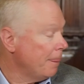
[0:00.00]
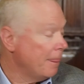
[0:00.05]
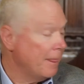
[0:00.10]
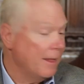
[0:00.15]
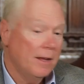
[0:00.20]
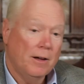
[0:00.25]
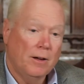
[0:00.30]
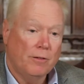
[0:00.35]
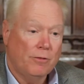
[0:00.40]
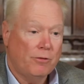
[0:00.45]

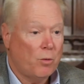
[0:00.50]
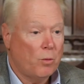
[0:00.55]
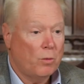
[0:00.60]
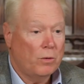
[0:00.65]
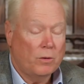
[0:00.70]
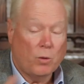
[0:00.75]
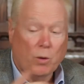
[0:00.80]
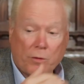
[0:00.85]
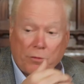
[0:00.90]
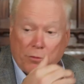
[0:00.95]
Right. For,
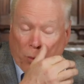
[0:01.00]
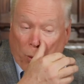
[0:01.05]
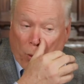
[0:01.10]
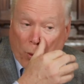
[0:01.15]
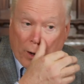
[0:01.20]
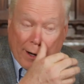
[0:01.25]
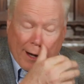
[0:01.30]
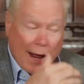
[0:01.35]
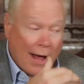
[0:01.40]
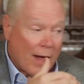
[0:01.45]
what
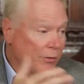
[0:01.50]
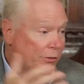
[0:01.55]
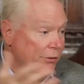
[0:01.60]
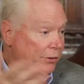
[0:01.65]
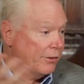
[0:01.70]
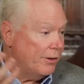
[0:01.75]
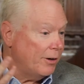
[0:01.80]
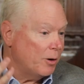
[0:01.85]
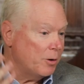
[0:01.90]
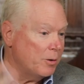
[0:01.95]
Ford
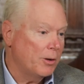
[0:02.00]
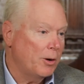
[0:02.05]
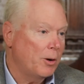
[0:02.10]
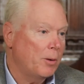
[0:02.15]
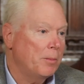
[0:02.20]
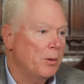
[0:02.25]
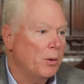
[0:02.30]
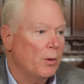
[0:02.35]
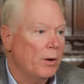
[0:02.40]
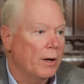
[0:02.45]
announced, they're they're
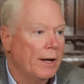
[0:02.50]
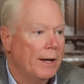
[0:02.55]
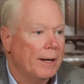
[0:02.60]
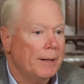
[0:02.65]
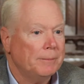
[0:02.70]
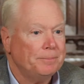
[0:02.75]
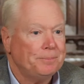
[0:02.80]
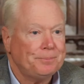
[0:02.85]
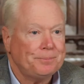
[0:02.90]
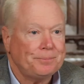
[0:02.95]
building
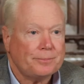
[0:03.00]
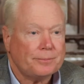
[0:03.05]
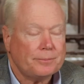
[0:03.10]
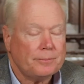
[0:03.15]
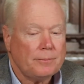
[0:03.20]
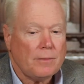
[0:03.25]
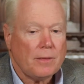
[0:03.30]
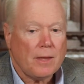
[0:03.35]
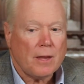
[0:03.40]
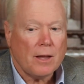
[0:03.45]
a
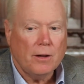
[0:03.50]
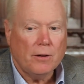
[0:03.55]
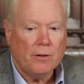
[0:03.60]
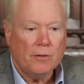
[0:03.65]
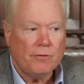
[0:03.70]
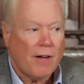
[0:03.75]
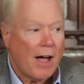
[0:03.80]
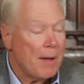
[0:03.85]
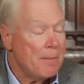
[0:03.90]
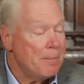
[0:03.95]

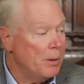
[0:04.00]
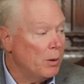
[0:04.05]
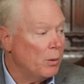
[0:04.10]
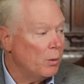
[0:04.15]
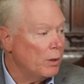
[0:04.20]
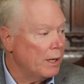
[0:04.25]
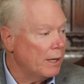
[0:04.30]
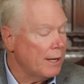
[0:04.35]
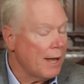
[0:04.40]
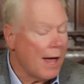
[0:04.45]
five
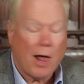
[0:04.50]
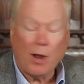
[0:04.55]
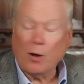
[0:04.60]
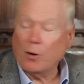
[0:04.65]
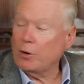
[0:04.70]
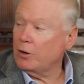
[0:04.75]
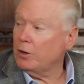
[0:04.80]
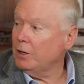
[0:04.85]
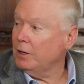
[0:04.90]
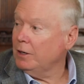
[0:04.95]
billion
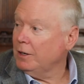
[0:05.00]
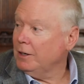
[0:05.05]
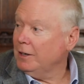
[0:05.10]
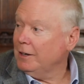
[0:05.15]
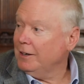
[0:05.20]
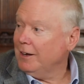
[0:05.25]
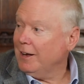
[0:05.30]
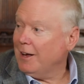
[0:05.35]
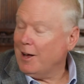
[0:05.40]
dollar right.